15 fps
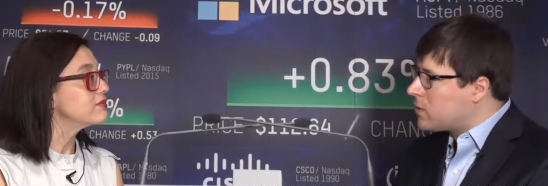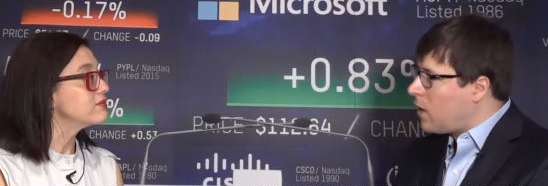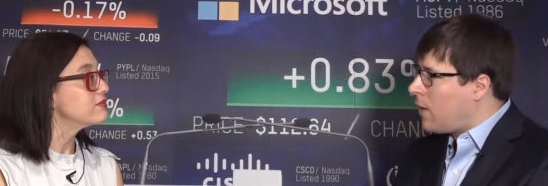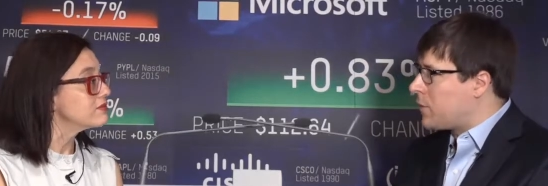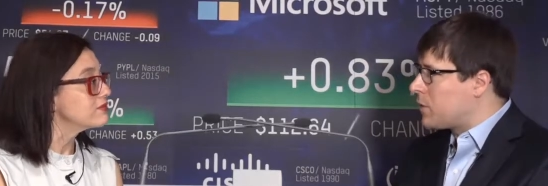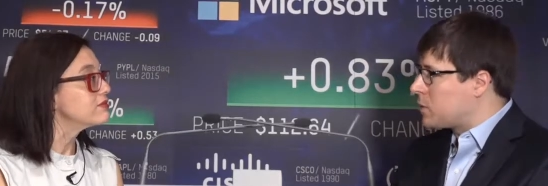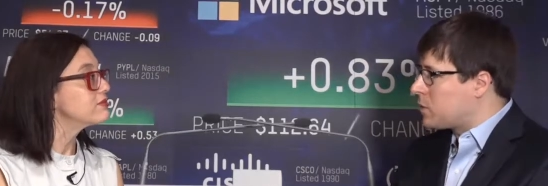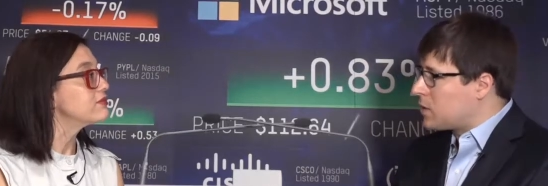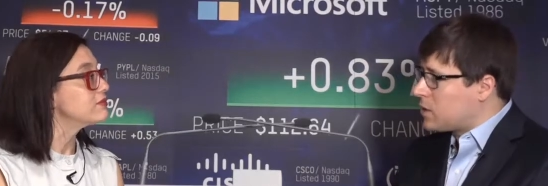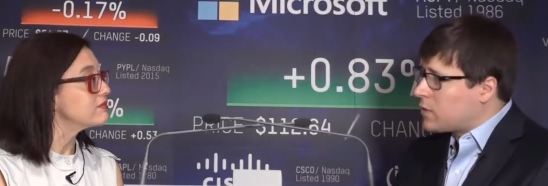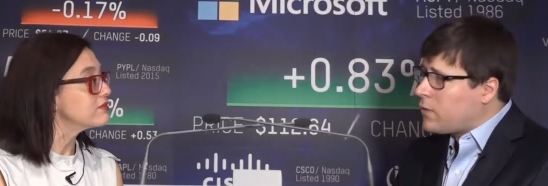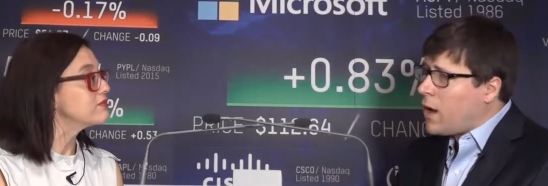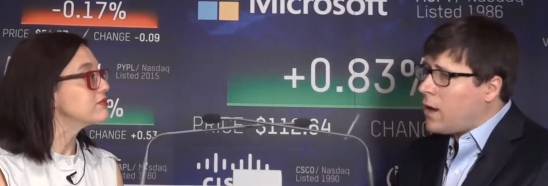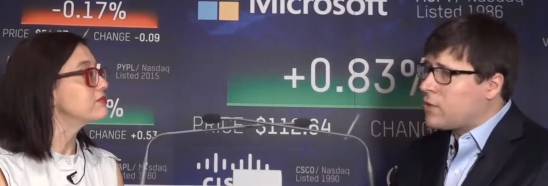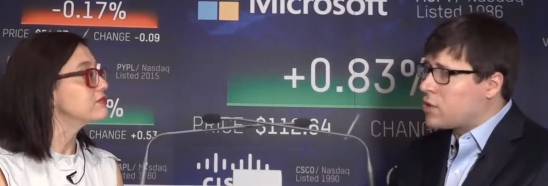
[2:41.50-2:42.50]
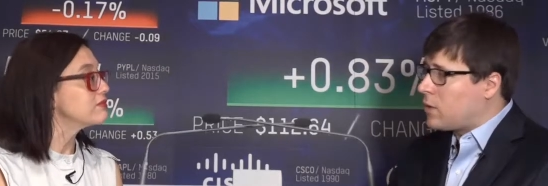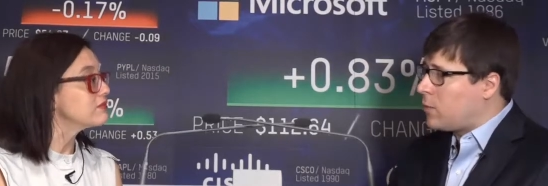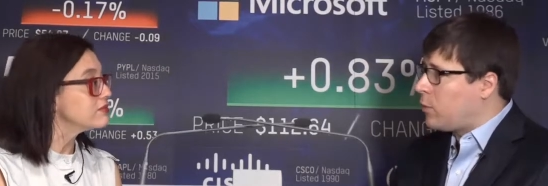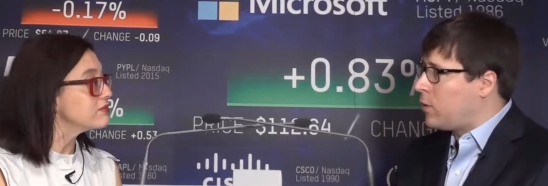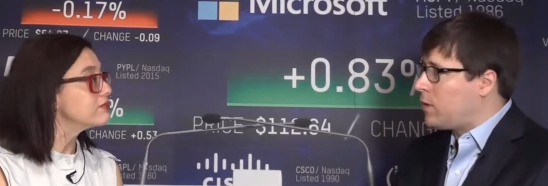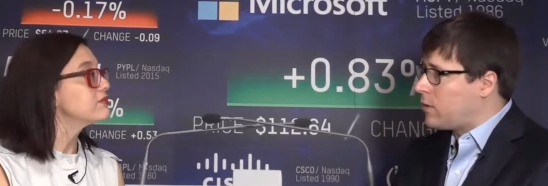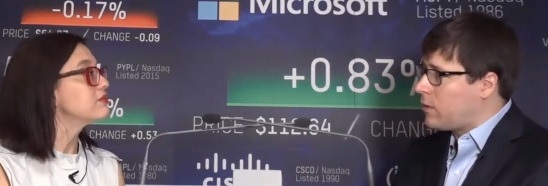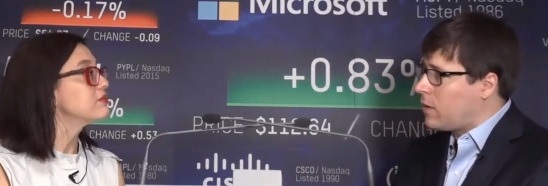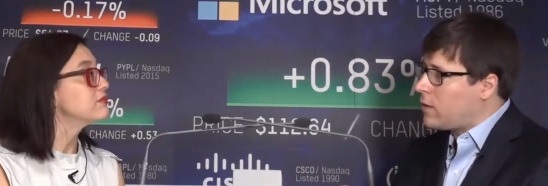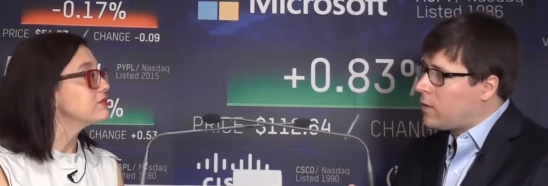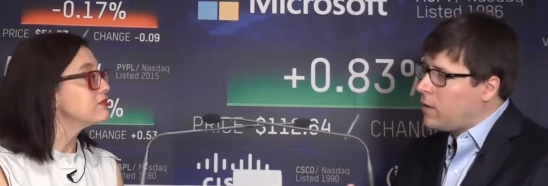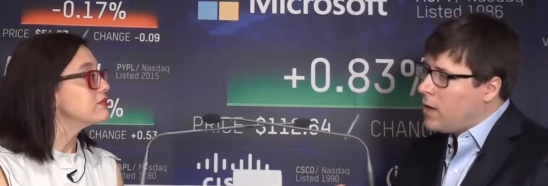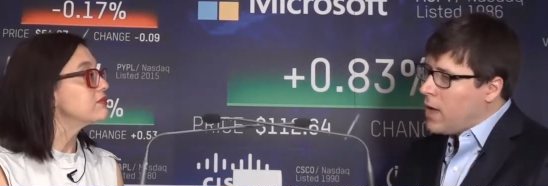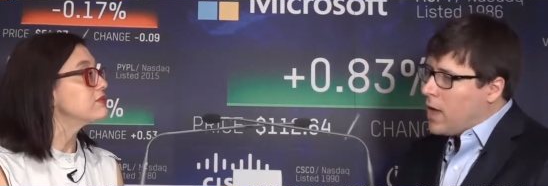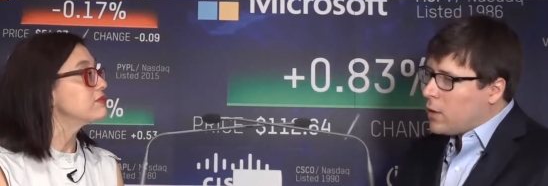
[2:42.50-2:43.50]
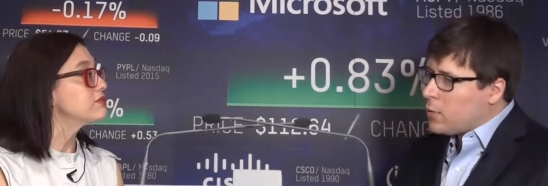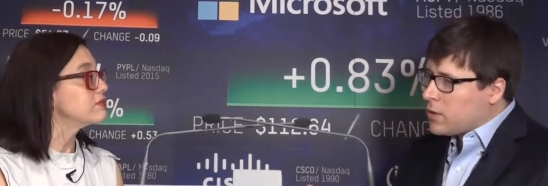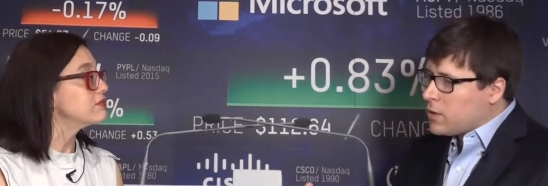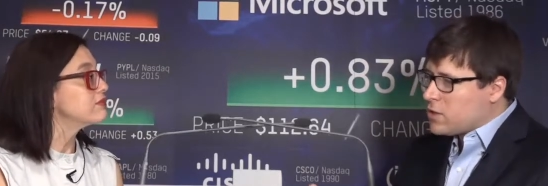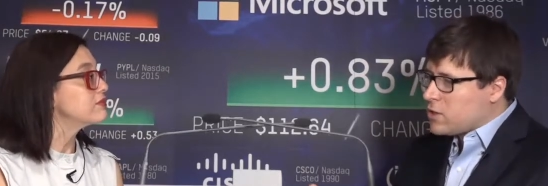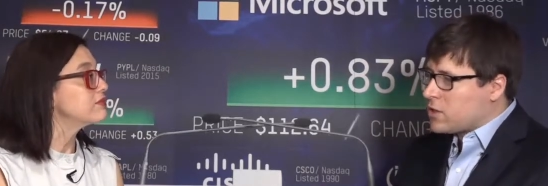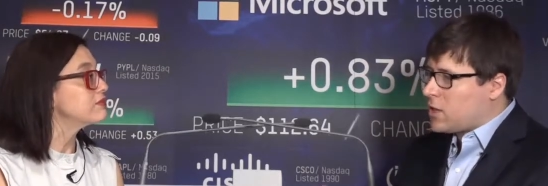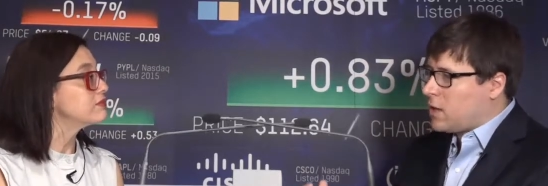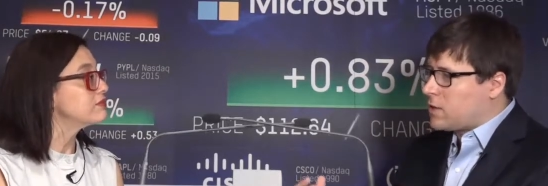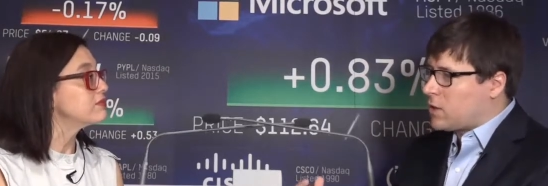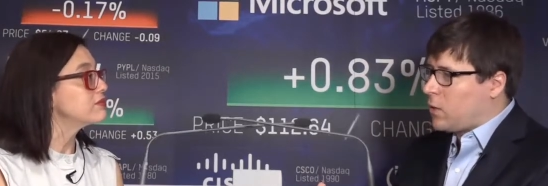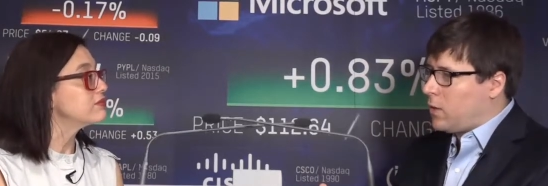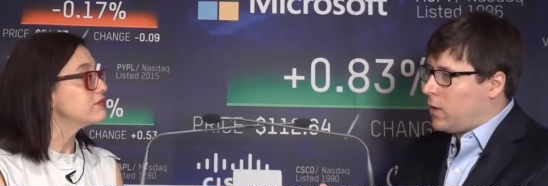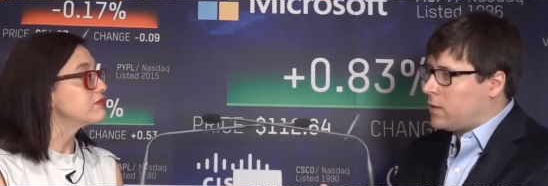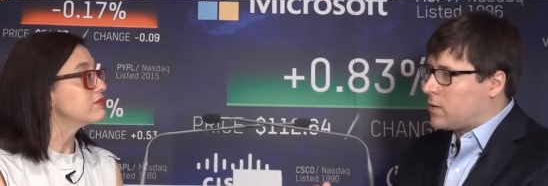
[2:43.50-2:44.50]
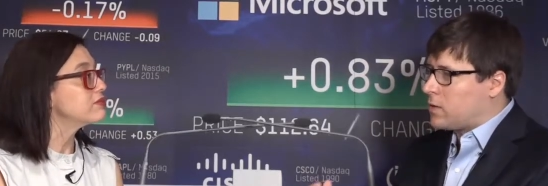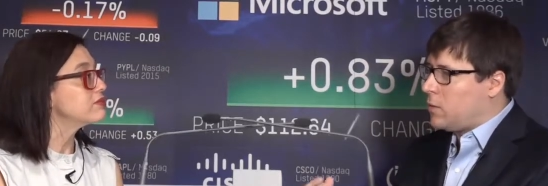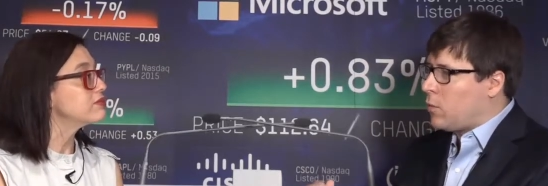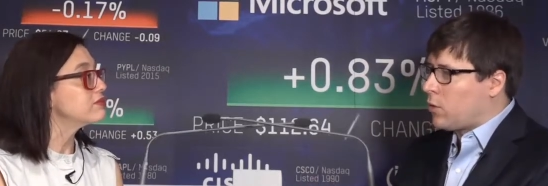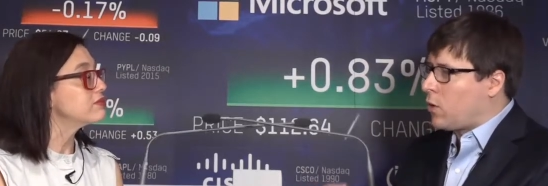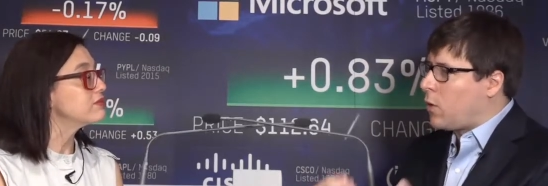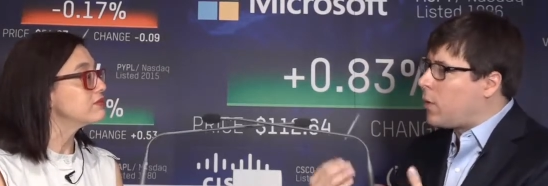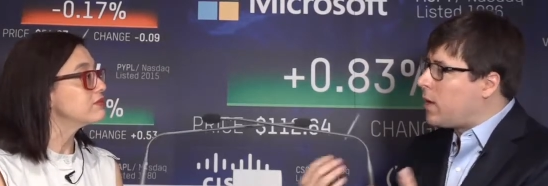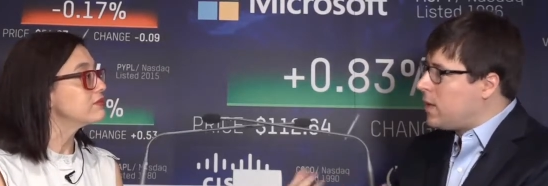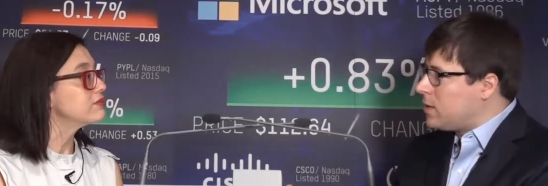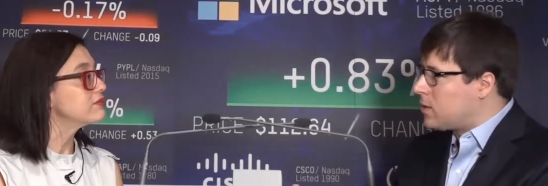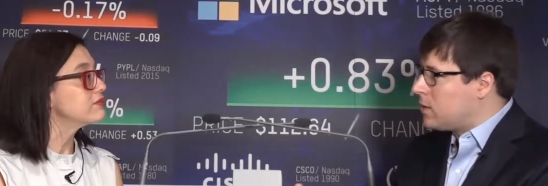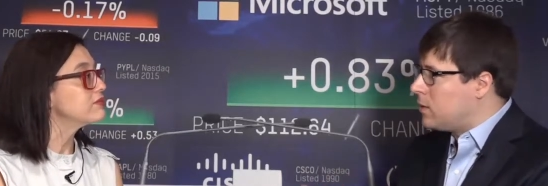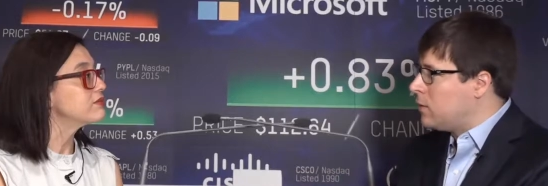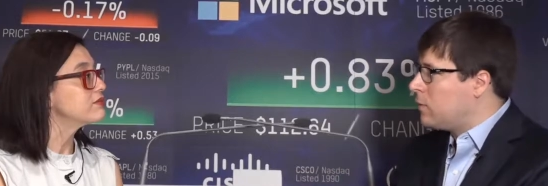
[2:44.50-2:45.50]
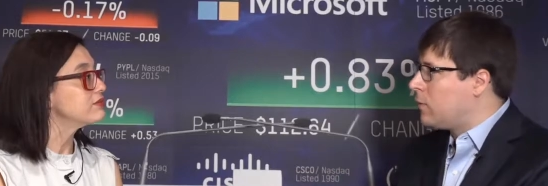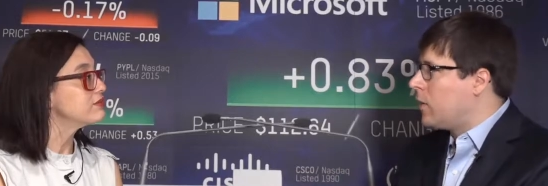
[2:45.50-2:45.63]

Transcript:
Speaker 1: Office 365, SharePoint, etc. And it really just kind of creates a more cohesive